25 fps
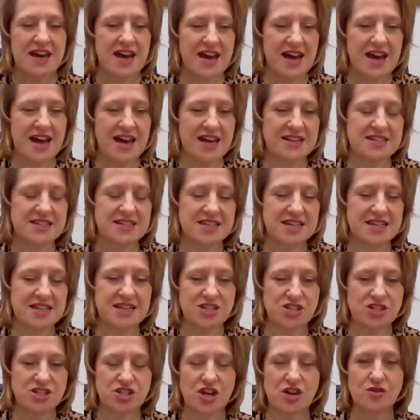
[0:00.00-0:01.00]
and
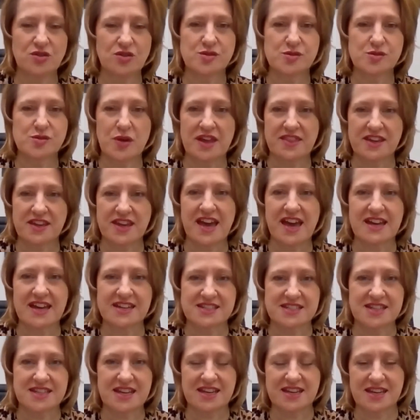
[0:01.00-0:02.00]
it shows where the
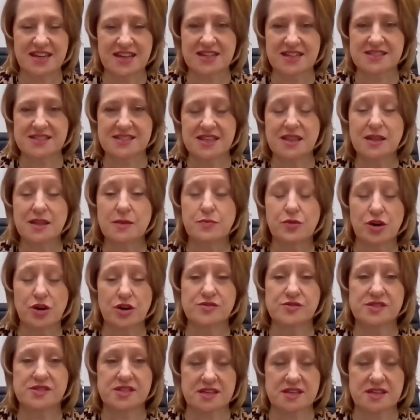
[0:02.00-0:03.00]
candidate is in the
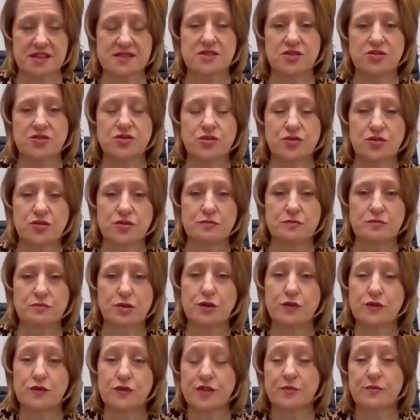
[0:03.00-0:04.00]
process. So you could
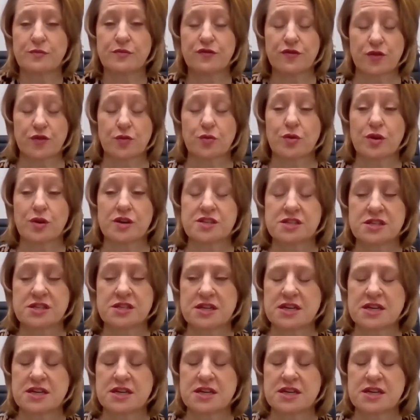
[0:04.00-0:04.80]
move them forward.